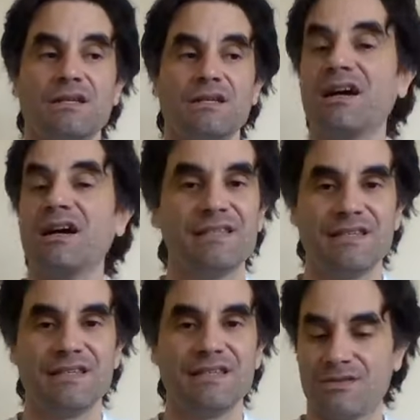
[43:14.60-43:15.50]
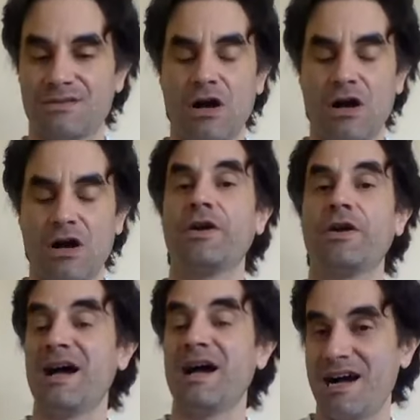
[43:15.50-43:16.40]
Douglas's
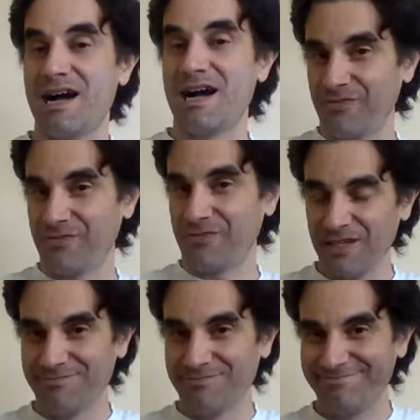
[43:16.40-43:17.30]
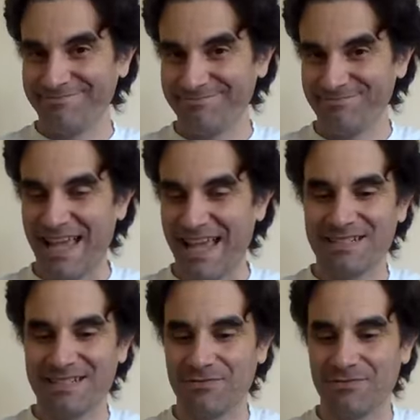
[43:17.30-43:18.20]
autobiography,
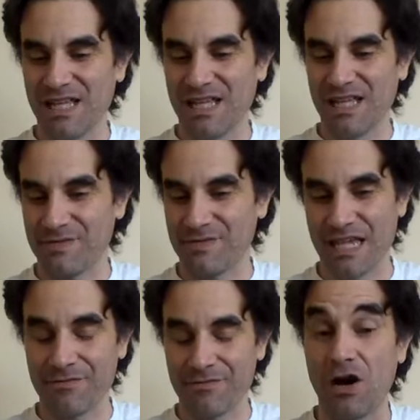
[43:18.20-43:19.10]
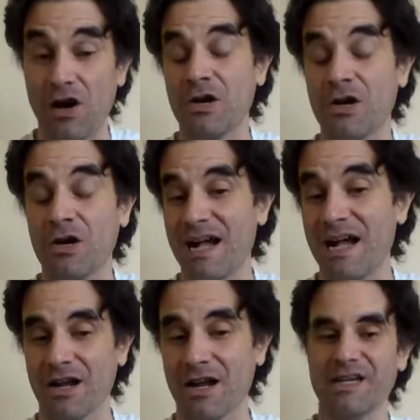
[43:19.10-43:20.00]
Narrative of a Life of Slave, an
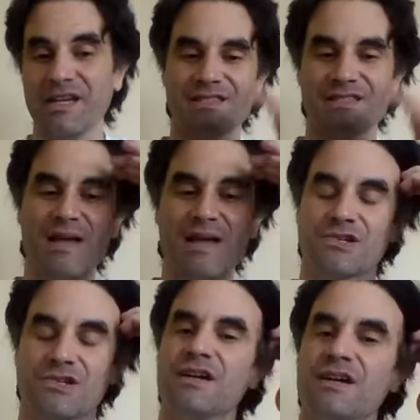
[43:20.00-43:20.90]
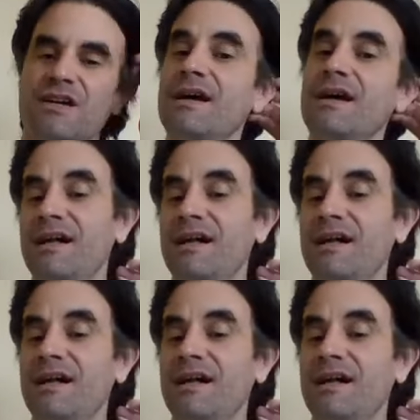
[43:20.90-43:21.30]
autobiography is the magic word.